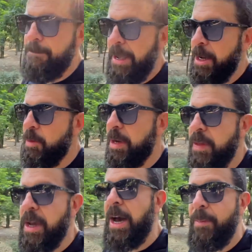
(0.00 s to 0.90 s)
Anyone in the
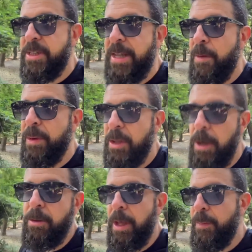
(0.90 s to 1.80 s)
comments down
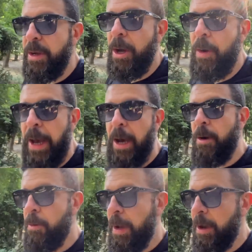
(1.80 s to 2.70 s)
below, let me know
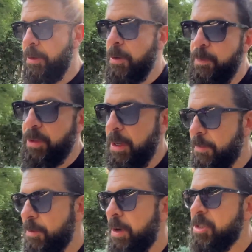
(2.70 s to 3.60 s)
how you believe
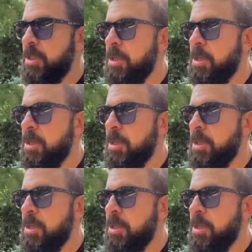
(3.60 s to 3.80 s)
the Russians are